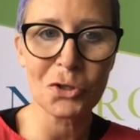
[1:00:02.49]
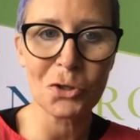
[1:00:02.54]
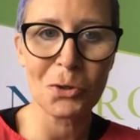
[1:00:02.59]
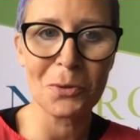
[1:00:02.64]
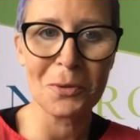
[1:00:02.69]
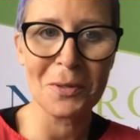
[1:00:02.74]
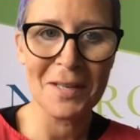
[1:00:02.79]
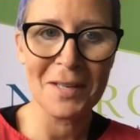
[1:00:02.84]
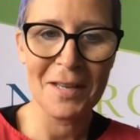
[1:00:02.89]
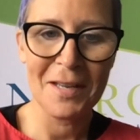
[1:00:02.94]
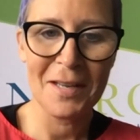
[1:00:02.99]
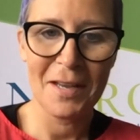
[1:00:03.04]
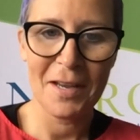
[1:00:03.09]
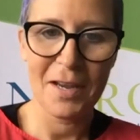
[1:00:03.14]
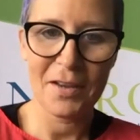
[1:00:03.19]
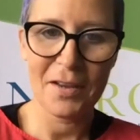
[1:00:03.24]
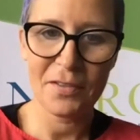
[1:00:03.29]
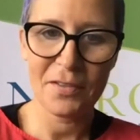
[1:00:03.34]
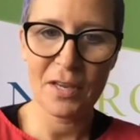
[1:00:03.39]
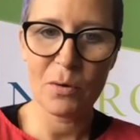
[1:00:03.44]
So
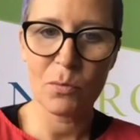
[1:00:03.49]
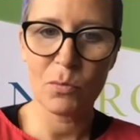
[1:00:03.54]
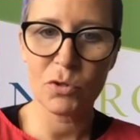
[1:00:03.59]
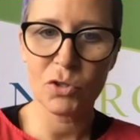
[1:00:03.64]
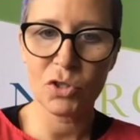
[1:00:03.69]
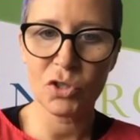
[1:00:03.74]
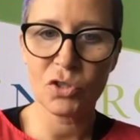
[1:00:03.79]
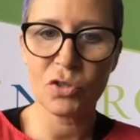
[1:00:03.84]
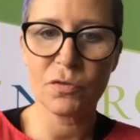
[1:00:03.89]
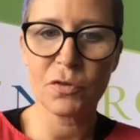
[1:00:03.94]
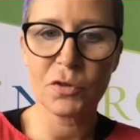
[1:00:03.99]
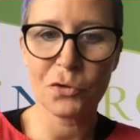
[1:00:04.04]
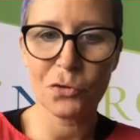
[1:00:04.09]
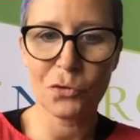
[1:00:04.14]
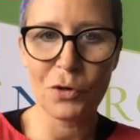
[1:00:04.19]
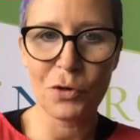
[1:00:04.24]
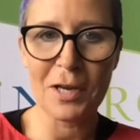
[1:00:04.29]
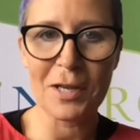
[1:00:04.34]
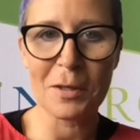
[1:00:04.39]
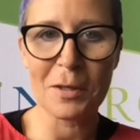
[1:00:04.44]
I think we're just over
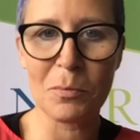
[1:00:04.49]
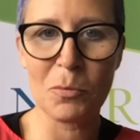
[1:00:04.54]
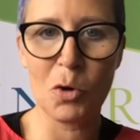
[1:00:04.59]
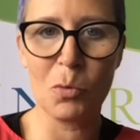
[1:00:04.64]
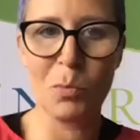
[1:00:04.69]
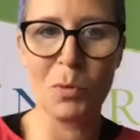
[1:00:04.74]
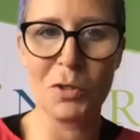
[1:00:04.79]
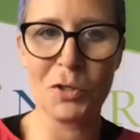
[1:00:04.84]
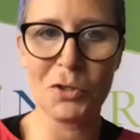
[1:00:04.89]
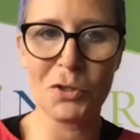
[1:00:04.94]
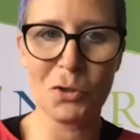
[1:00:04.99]
3 moment,